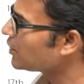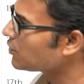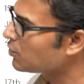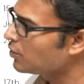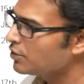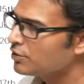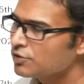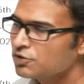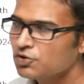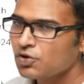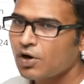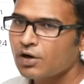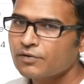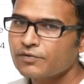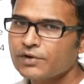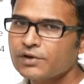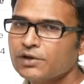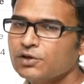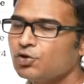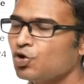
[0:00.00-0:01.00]
are going to start
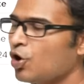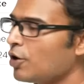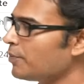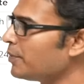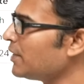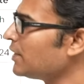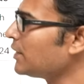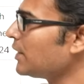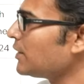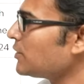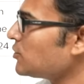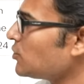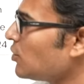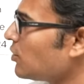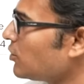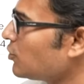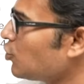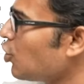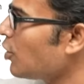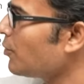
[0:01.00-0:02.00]
with topic tests,
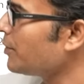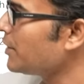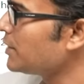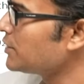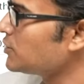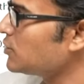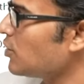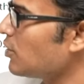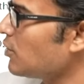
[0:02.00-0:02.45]
uh, topics